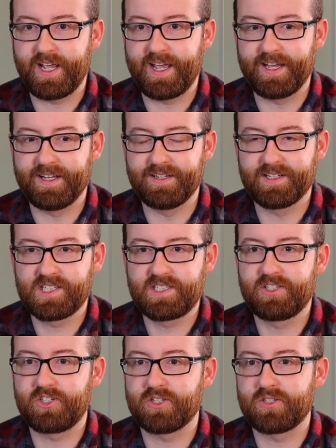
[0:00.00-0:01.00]
And this
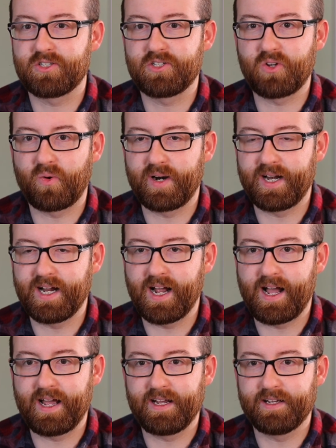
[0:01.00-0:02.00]
is just a story
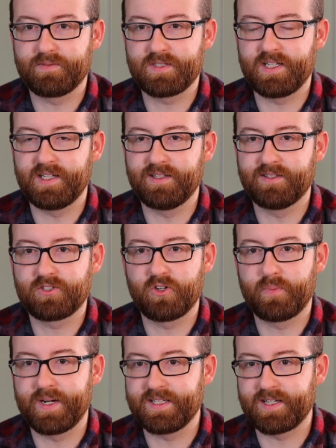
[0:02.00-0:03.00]
I have seen so many